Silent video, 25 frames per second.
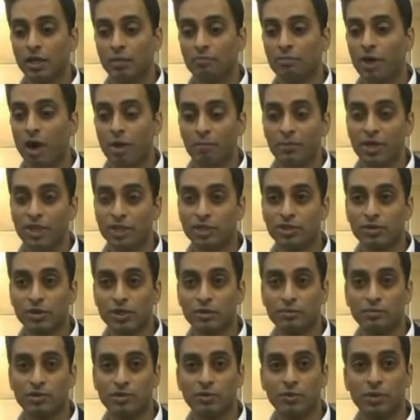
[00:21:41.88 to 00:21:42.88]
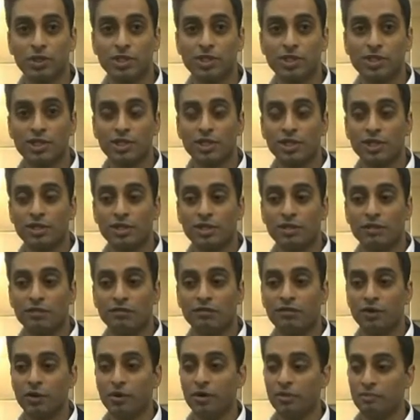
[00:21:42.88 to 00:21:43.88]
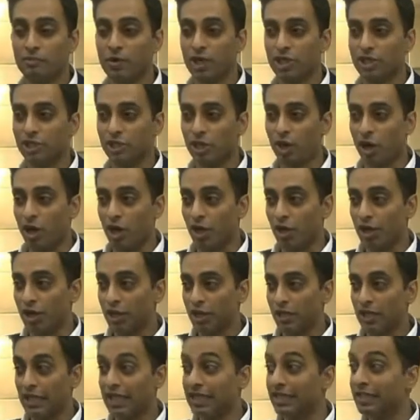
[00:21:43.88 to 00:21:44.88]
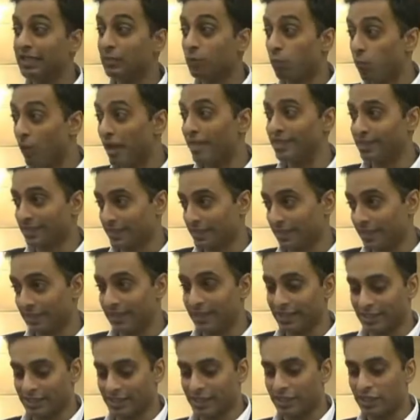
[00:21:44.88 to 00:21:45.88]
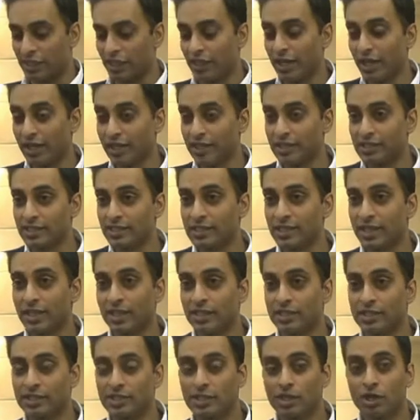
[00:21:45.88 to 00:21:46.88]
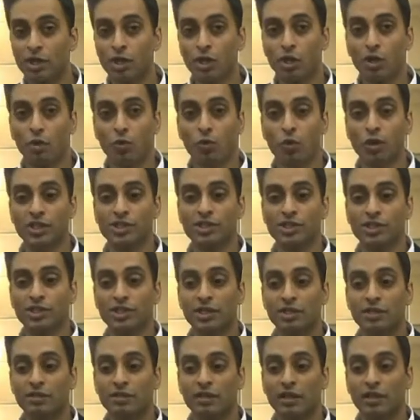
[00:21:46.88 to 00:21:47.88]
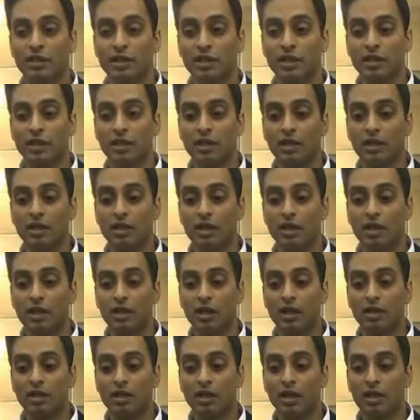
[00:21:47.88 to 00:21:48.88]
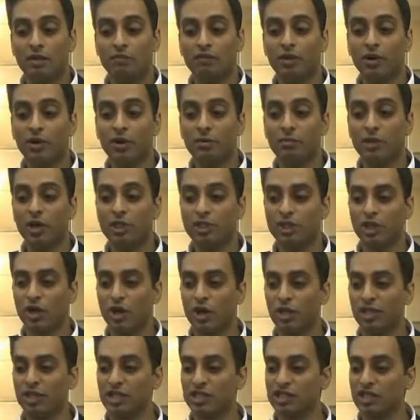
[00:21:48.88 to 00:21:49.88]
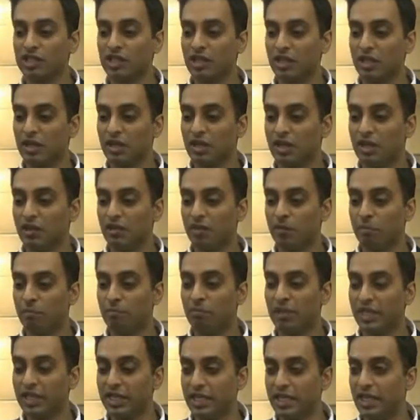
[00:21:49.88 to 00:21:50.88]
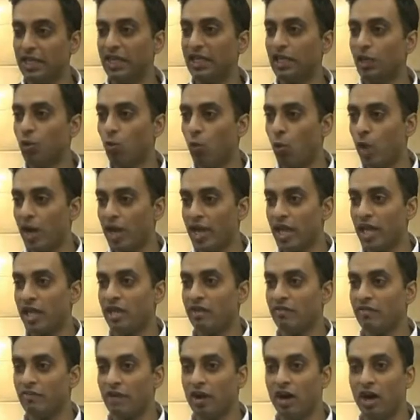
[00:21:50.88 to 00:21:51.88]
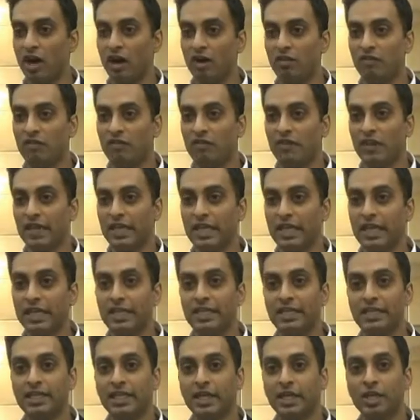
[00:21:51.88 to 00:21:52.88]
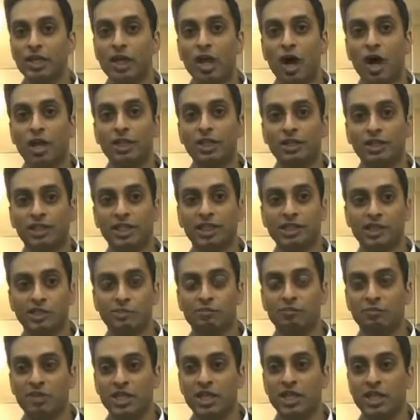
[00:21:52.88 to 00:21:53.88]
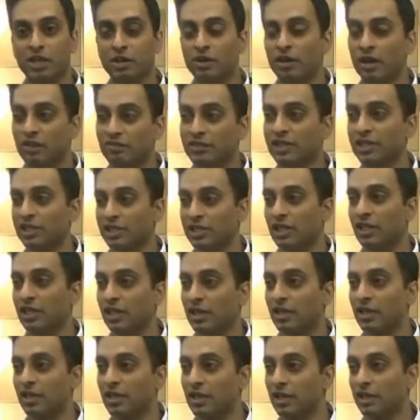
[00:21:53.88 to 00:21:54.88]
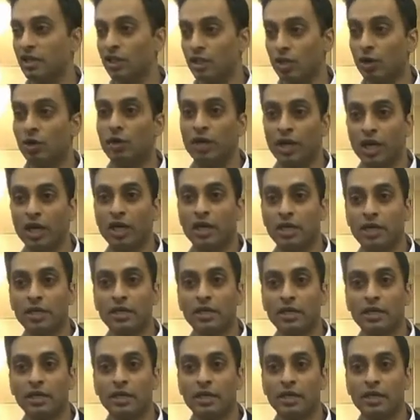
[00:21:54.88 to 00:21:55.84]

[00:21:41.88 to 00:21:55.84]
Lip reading: Bombay Dreams was very much in the West at least, in the United States, was very much on this beginning wave of India not just being Ravi Shankar and yoga